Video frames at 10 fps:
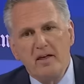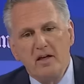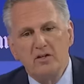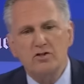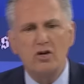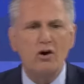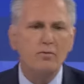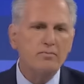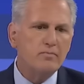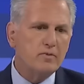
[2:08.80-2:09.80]
So
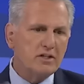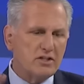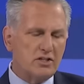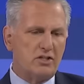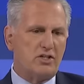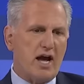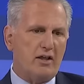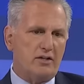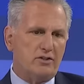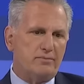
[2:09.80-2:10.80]
this is the
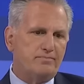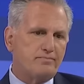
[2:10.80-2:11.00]
challenge.